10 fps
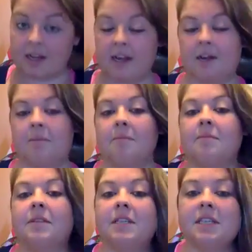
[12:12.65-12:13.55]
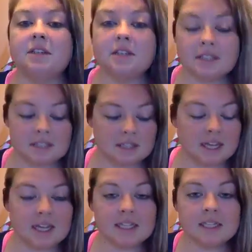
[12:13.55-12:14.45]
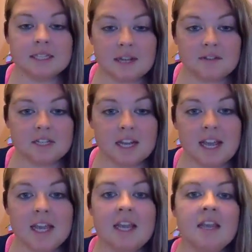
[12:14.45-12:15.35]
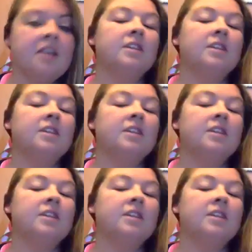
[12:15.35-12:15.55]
the deals and links and stuff today.